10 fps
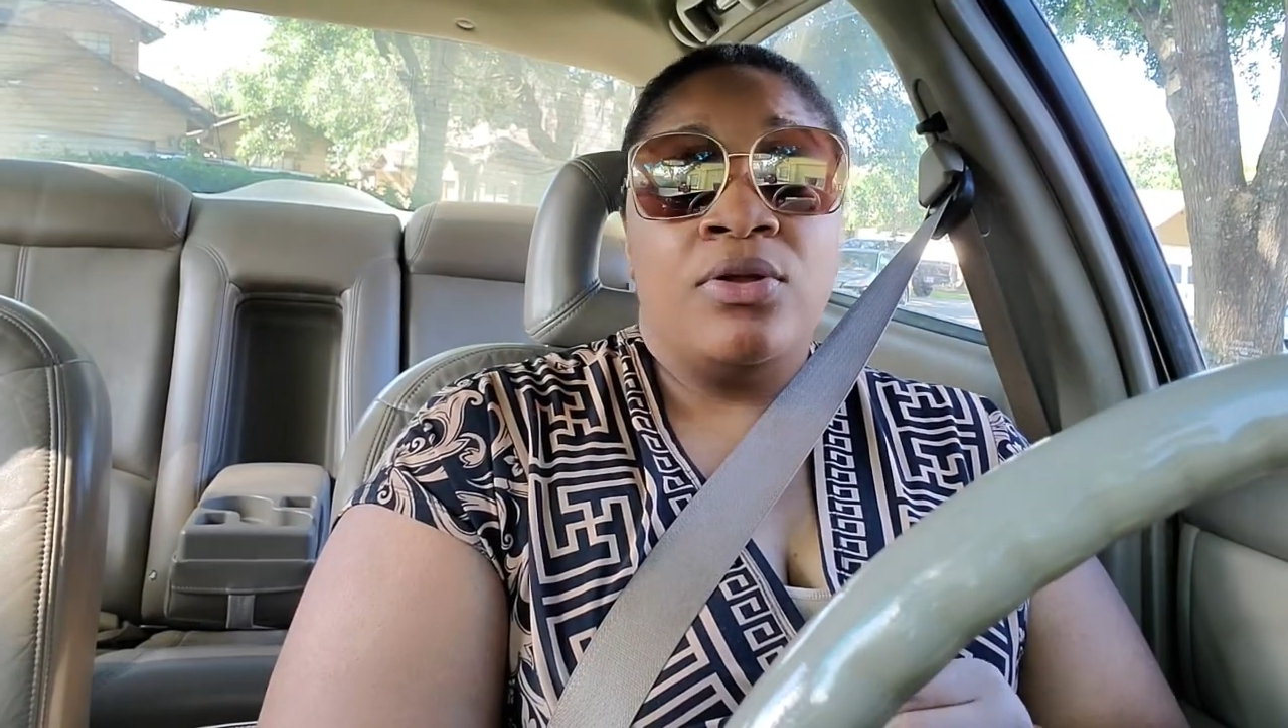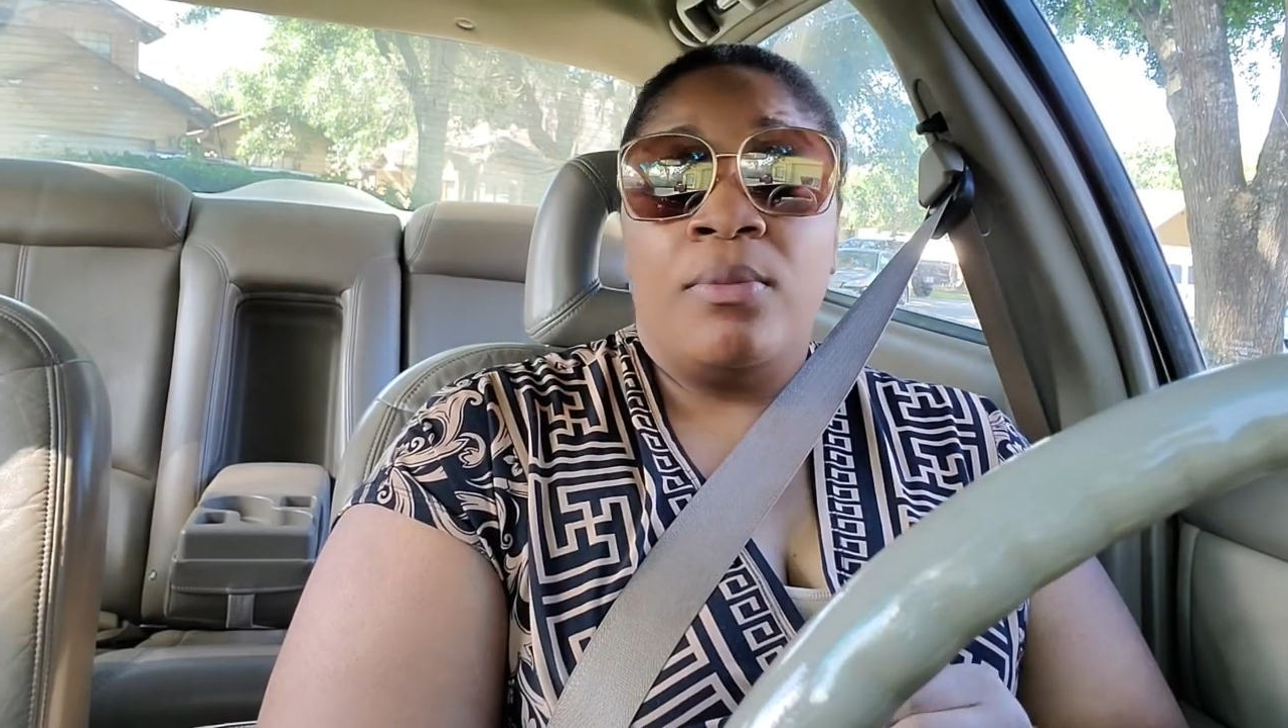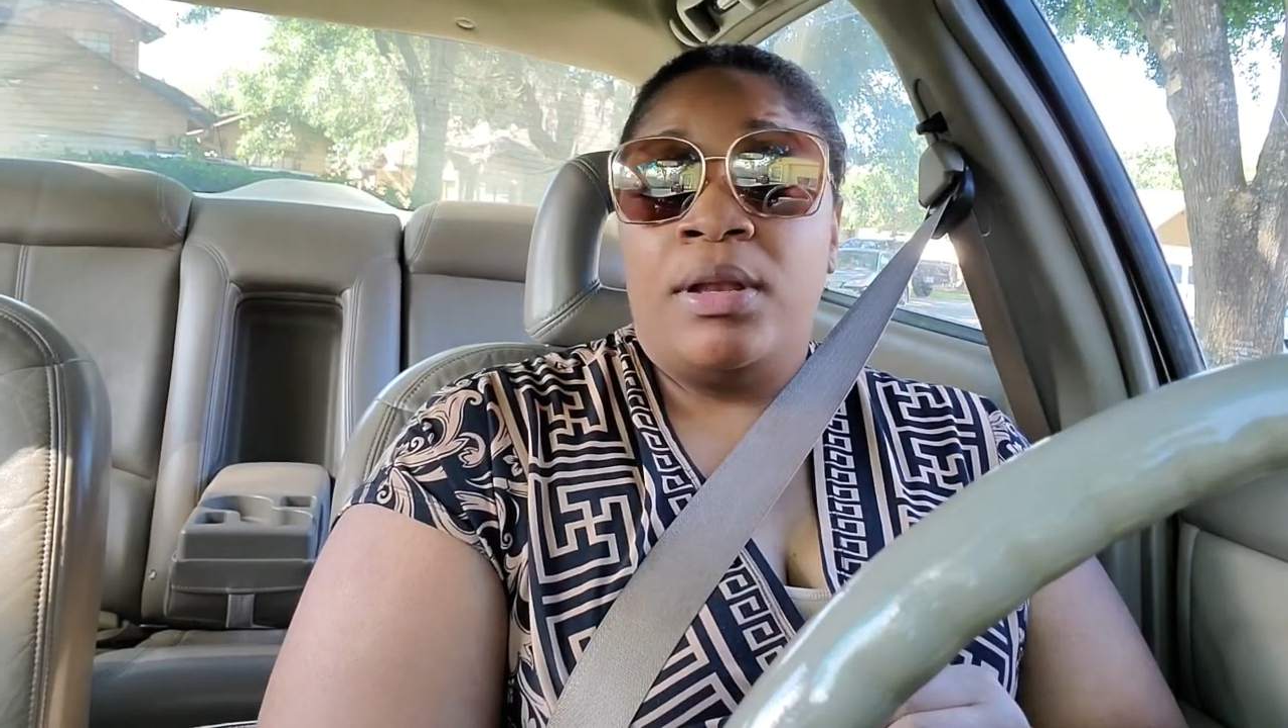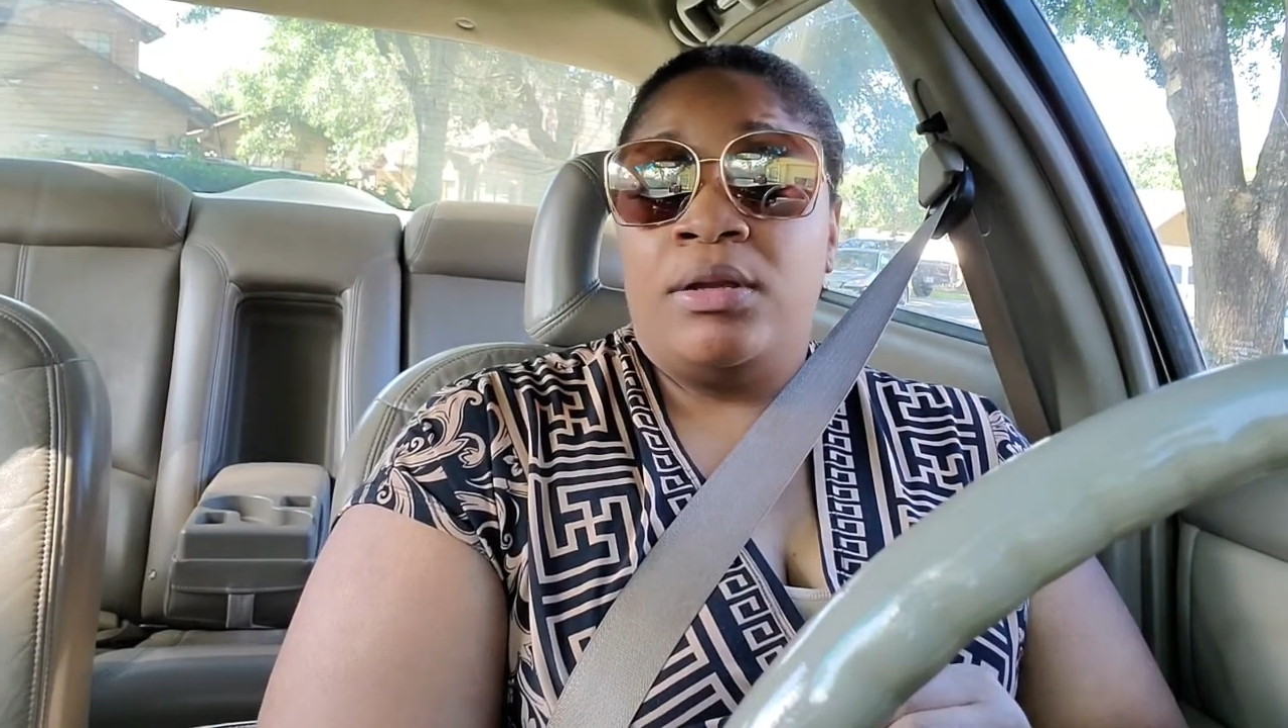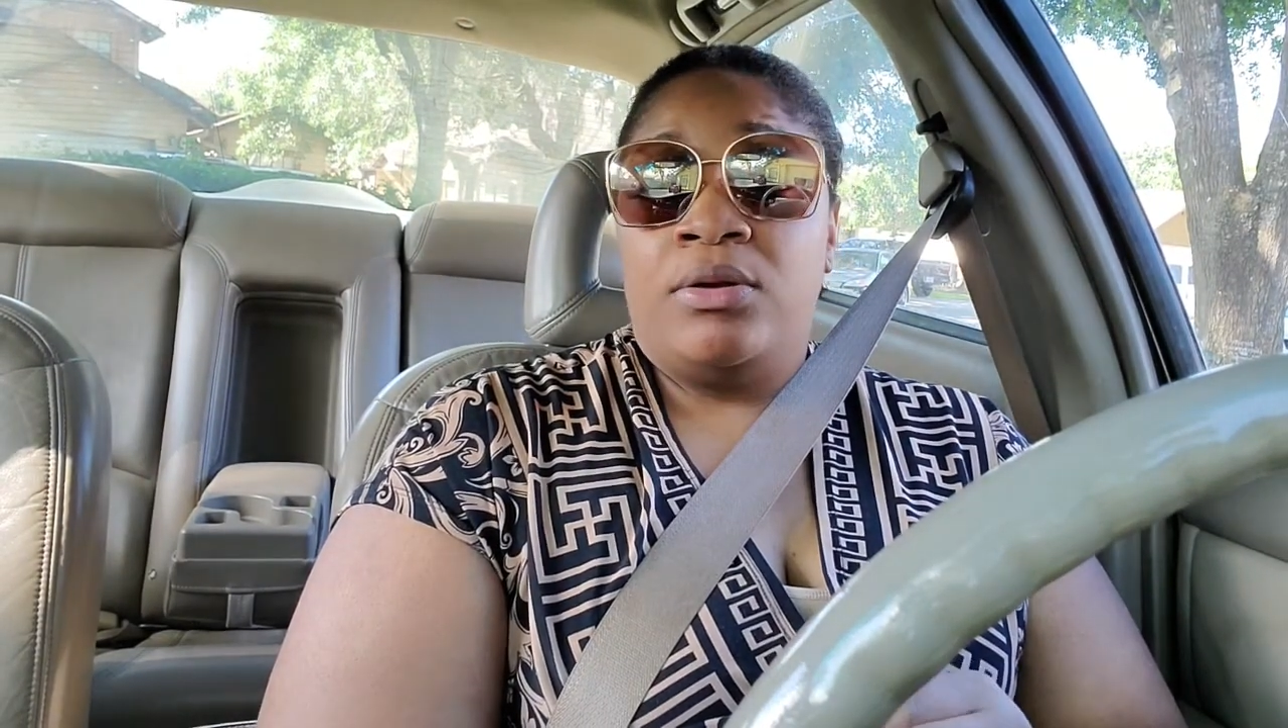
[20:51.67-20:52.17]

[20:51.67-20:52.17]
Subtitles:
Nobody